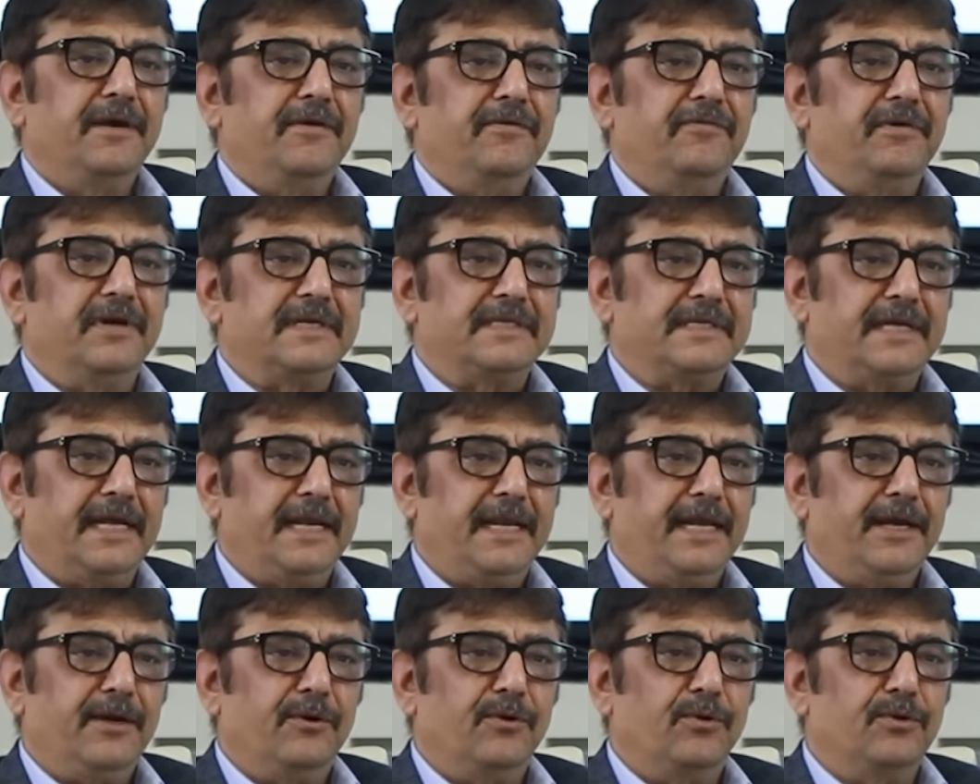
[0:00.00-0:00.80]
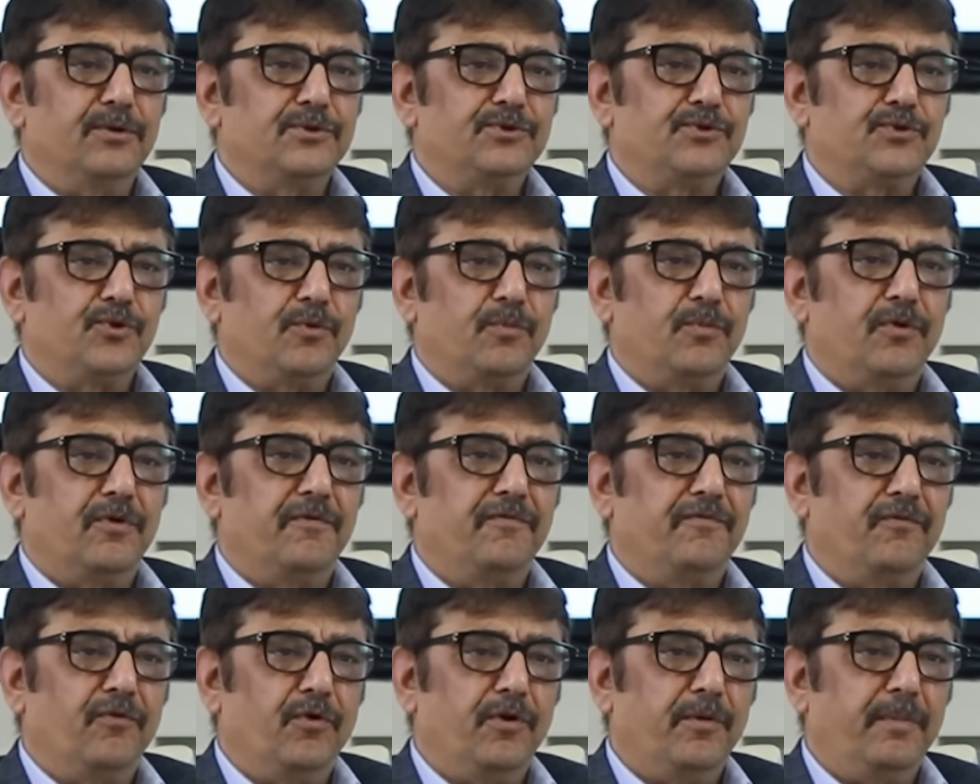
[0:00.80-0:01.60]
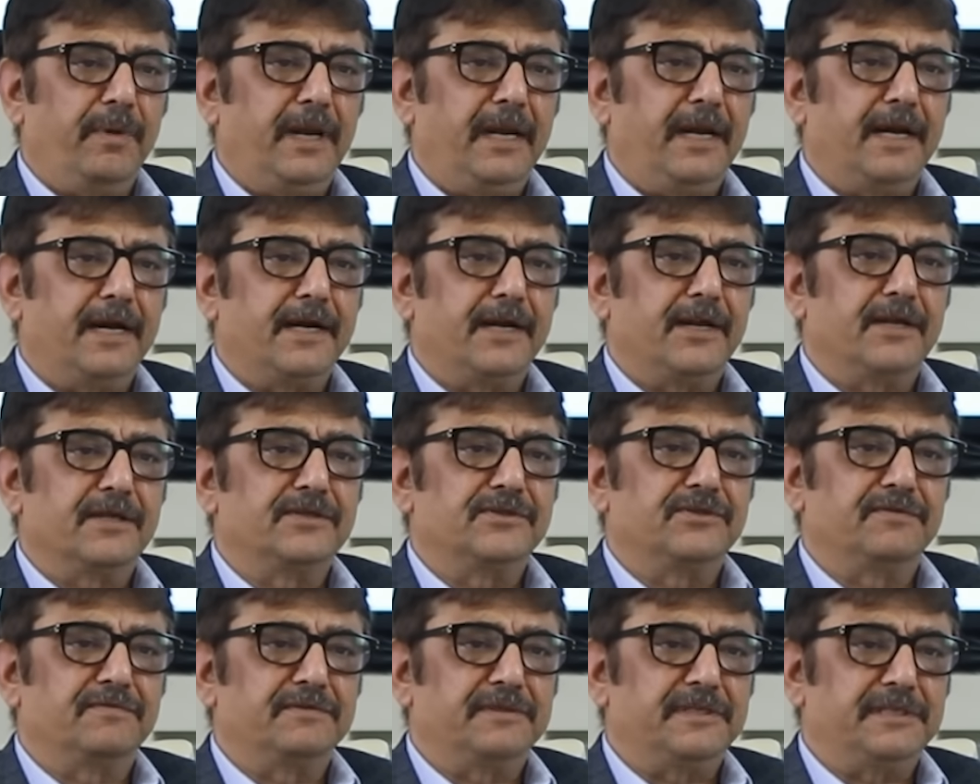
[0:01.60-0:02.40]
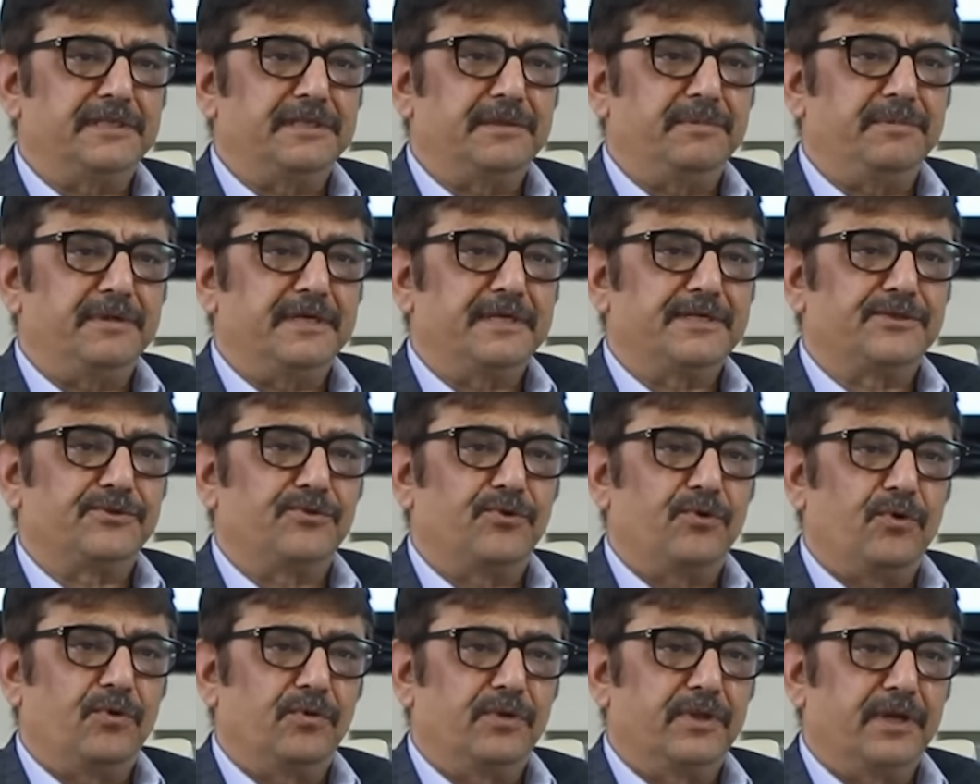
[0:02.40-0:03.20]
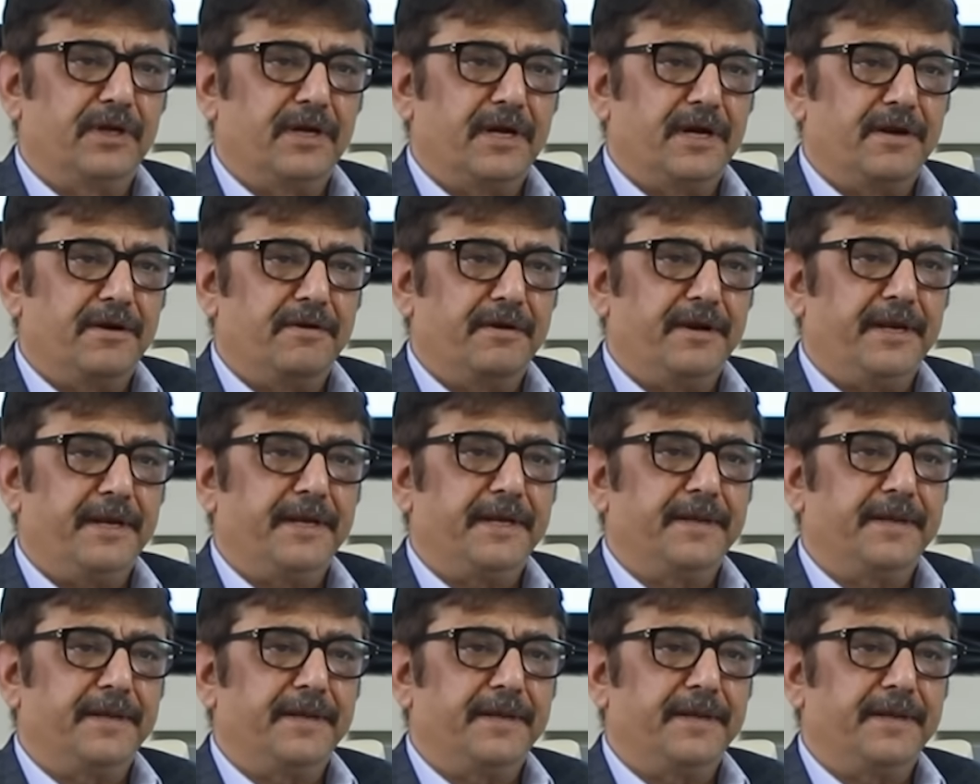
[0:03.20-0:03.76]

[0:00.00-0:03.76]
we are selling close to about 4 million tons of GGBS throughout the country.